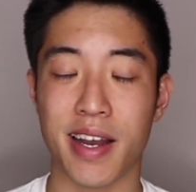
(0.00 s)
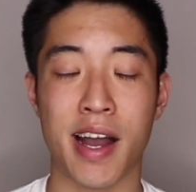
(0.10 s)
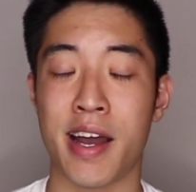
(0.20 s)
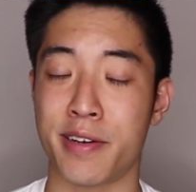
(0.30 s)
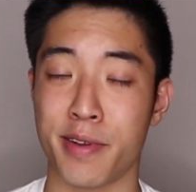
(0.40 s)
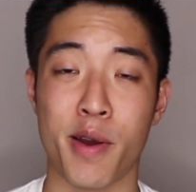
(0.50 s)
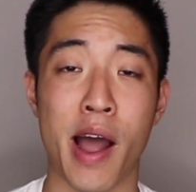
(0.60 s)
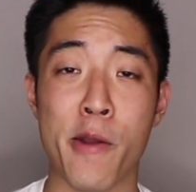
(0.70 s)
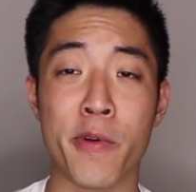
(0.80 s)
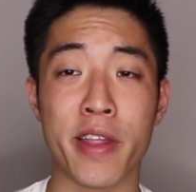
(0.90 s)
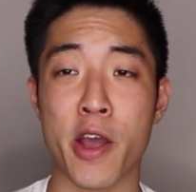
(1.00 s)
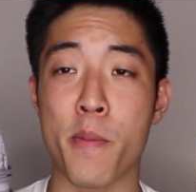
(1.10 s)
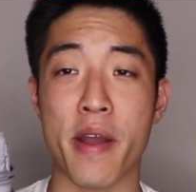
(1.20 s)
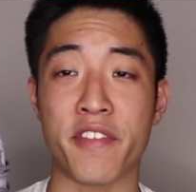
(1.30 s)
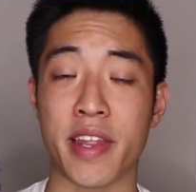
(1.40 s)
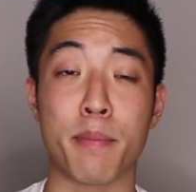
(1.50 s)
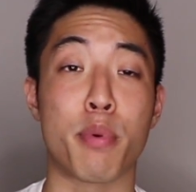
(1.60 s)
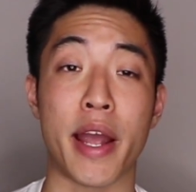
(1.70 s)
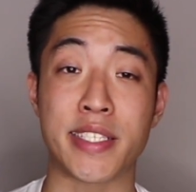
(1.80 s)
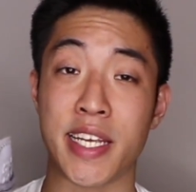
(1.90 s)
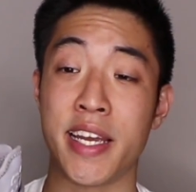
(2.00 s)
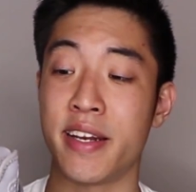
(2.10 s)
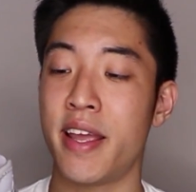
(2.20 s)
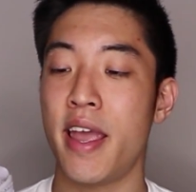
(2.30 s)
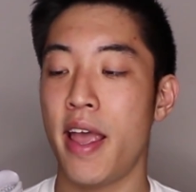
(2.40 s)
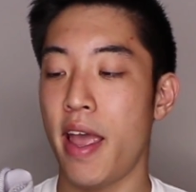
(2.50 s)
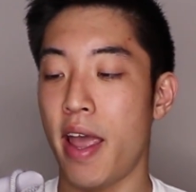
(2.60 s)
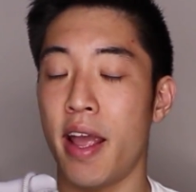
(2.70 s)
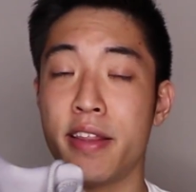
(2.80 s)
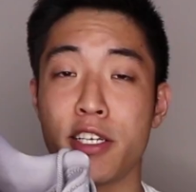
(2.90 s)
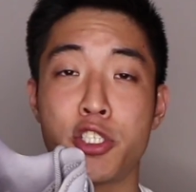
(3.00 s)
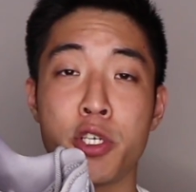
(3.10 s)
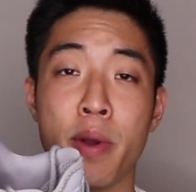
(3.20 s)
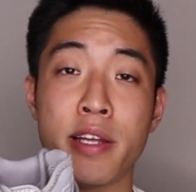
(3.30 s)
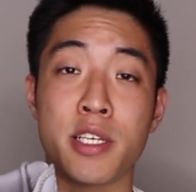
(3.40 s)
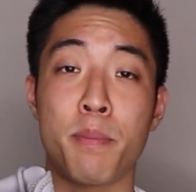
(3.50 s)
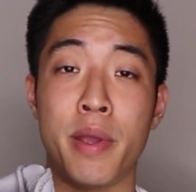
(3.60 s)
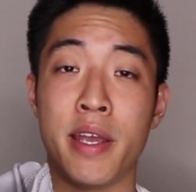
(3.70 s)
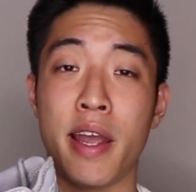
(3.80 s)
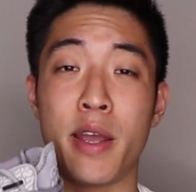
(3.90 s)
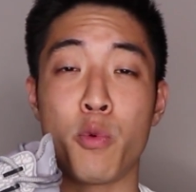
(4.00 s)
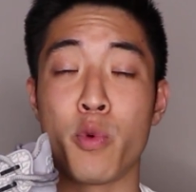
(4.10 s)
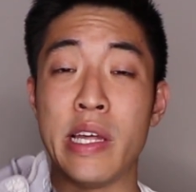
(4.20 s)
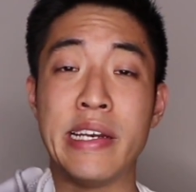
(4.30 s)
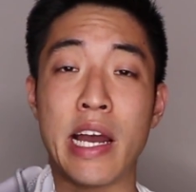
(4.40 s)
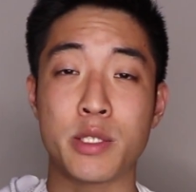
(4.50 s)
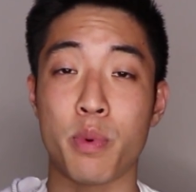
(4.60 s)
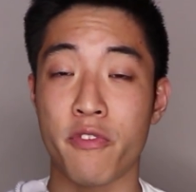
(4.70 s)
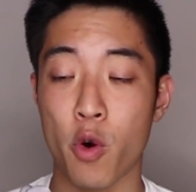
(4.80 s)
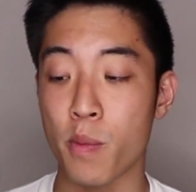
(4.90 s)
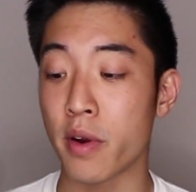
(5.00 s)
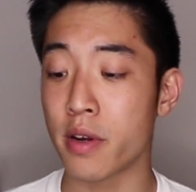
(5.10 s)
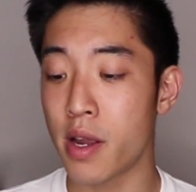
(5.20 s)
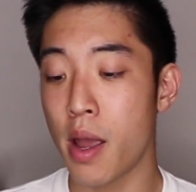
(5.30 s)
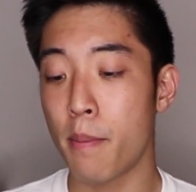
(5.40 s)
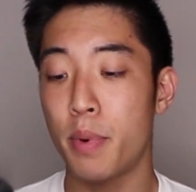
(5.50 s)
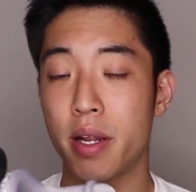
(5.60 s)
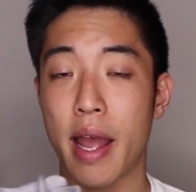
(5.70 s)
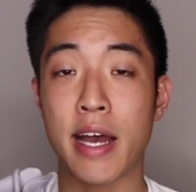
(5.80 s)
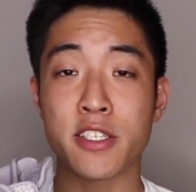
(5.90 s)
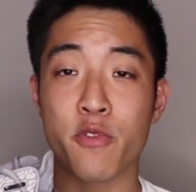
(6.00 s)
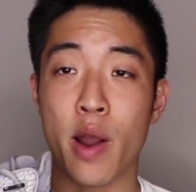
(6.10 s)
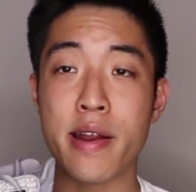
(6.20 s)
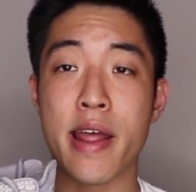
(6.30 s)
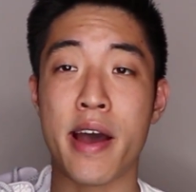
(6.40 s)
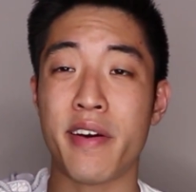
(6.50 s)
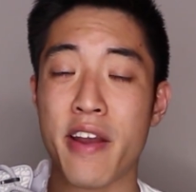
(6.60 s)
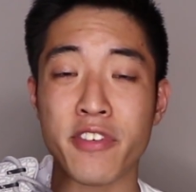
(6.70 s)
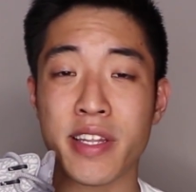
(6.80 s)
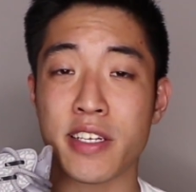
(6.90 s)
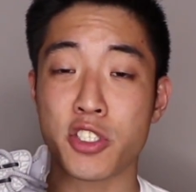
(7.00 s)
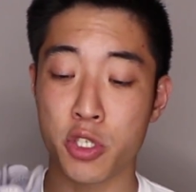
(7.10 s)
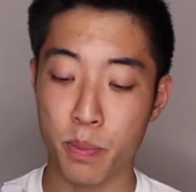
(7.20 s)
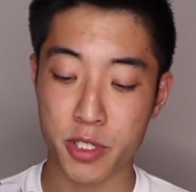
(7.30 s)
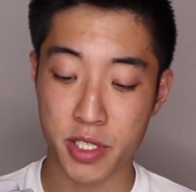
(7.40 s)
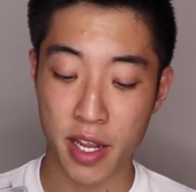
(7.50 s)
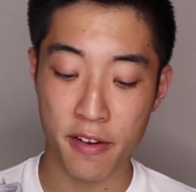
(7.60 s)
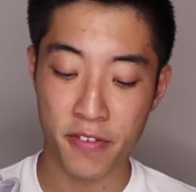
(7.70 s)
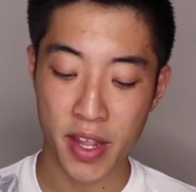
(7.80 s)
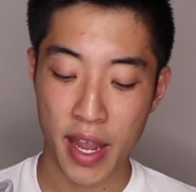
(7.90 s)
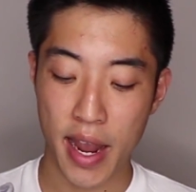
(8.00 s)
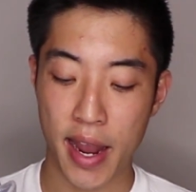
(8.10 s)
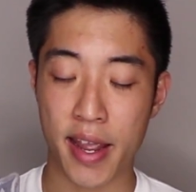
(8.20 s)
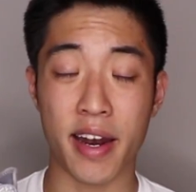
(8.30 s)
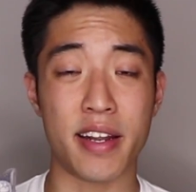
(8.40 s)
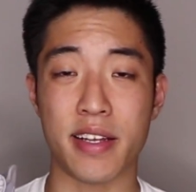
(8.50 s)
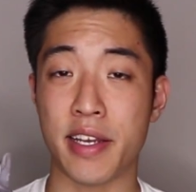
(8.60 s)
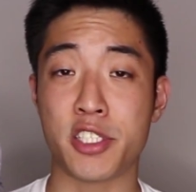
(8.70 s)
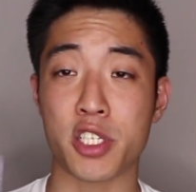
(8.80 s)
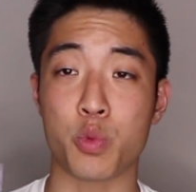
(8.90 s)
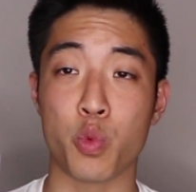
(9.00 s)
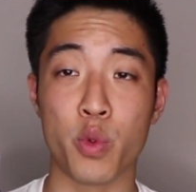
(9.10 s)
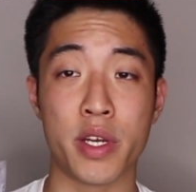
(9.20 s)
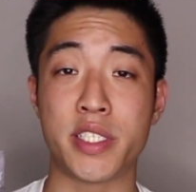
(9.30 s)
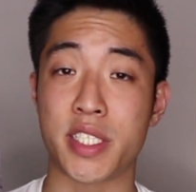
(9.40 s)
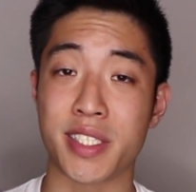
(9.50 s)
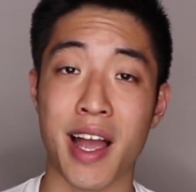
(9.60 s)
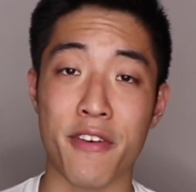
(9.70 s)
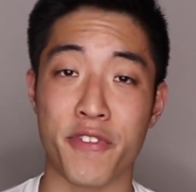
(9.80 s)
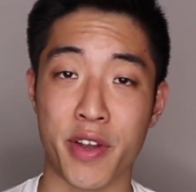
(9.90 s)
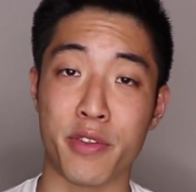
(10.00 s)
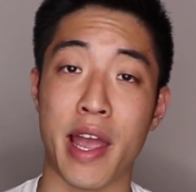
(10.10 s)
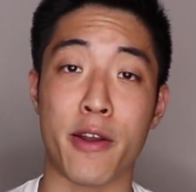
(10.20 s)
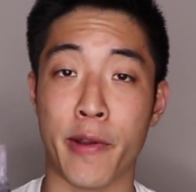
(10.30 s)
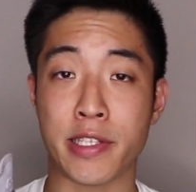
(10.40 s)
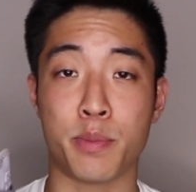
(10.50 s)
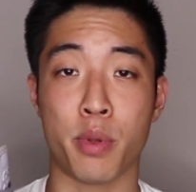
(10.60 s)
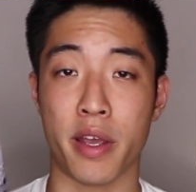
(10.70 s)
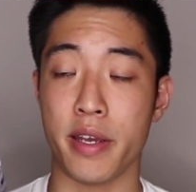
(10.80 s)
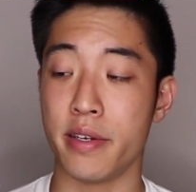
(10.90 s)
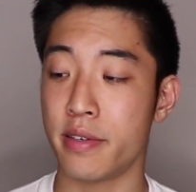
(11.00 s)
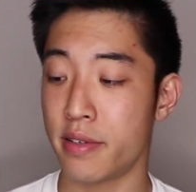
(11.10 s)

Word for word: I don't know. I really hope everything breaks in and the shoe ends up being a really nice performer, but as of right now, everything is super stiff, and it just really does not feel that great to play in.